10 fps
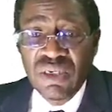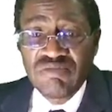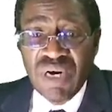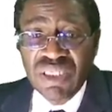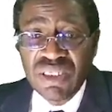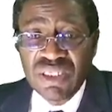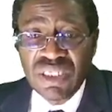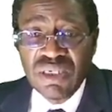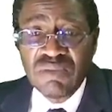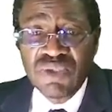But it
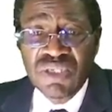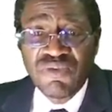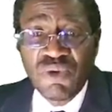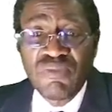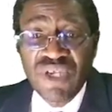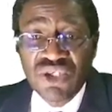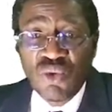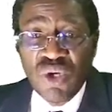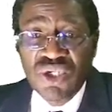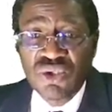seems from this
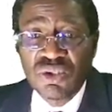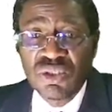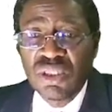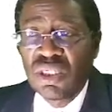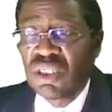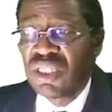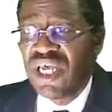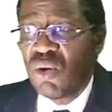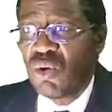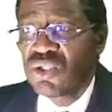question,
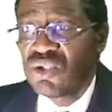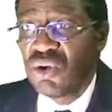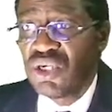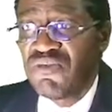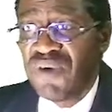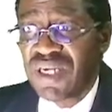there was no deferred